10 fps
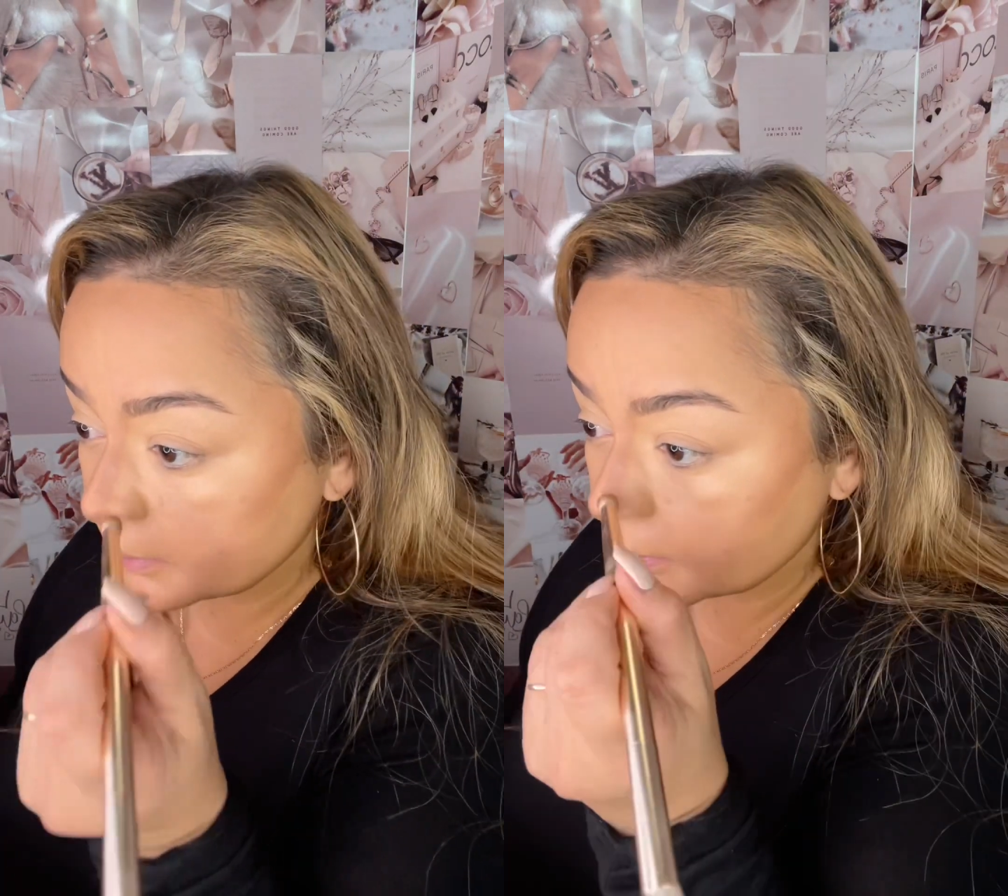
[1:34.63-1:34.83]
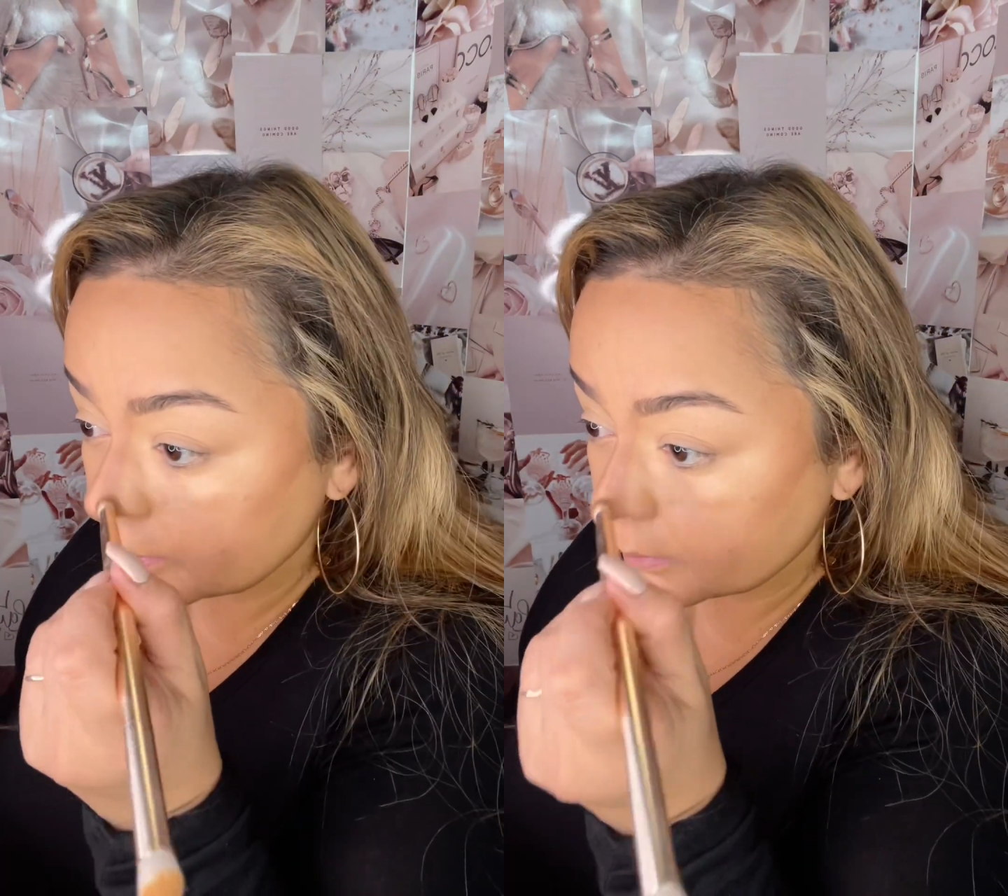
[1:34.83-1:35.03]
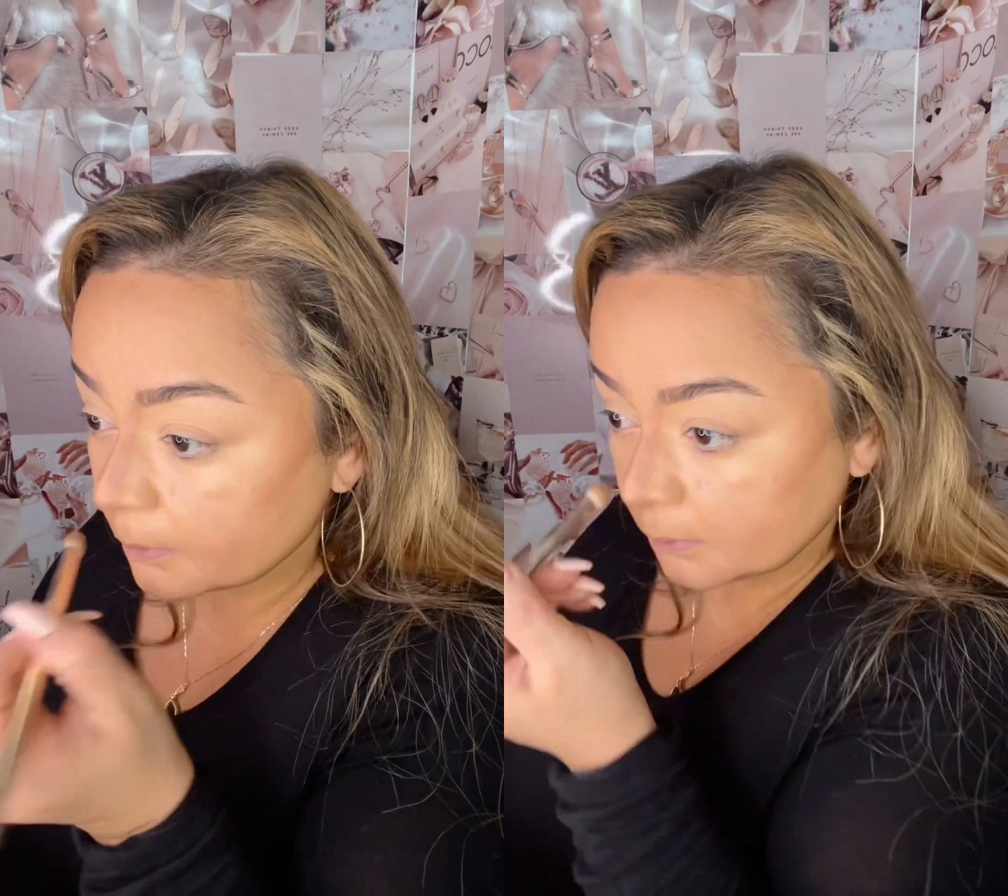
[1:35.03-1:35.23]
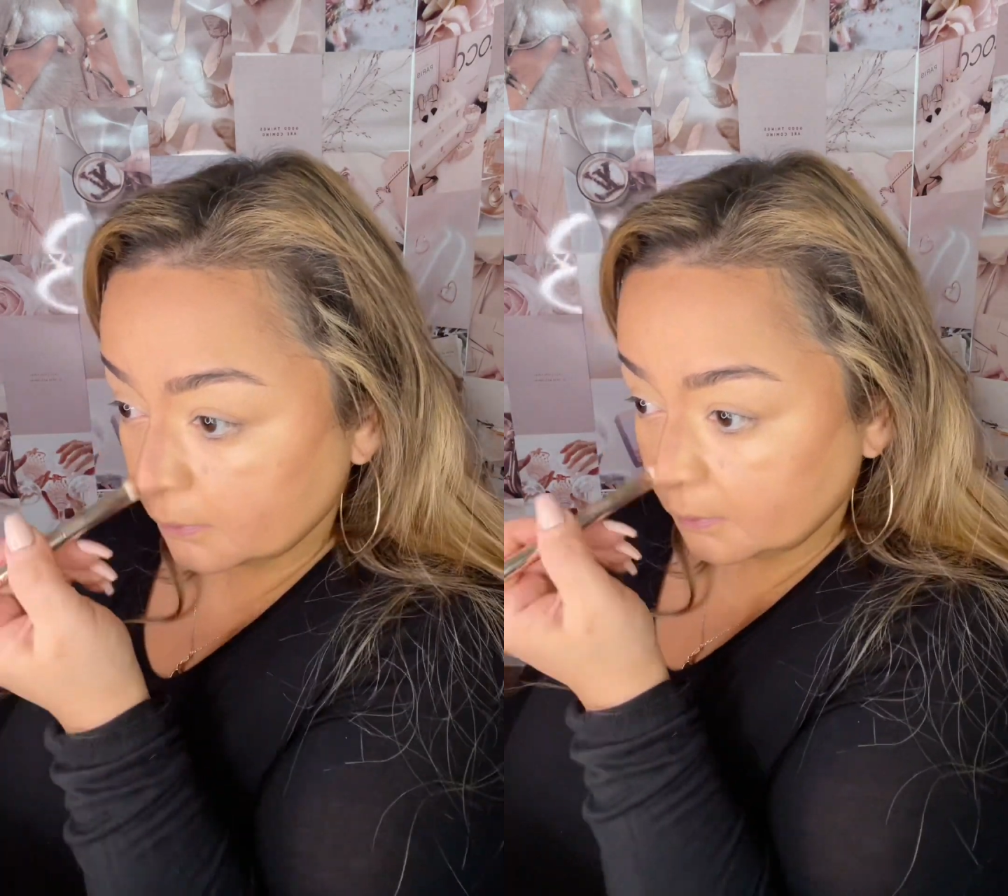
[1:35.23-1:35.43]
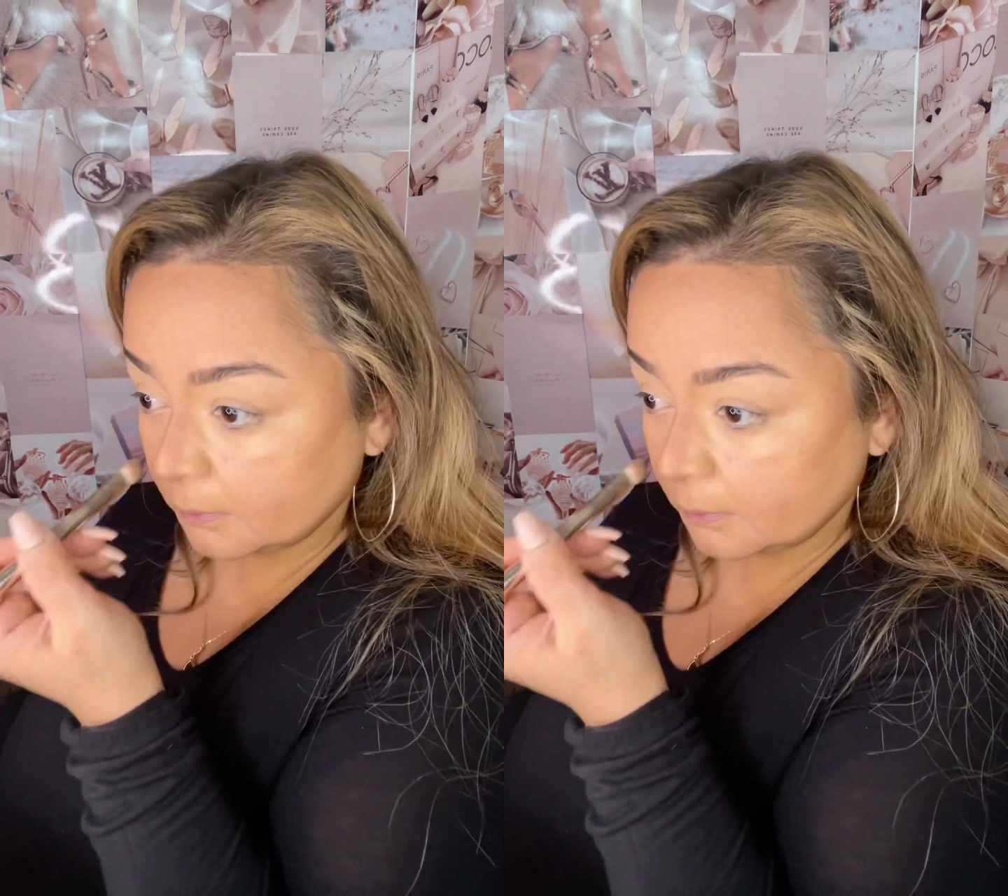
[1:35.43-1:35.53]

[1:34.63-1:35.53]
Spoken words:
Make it a little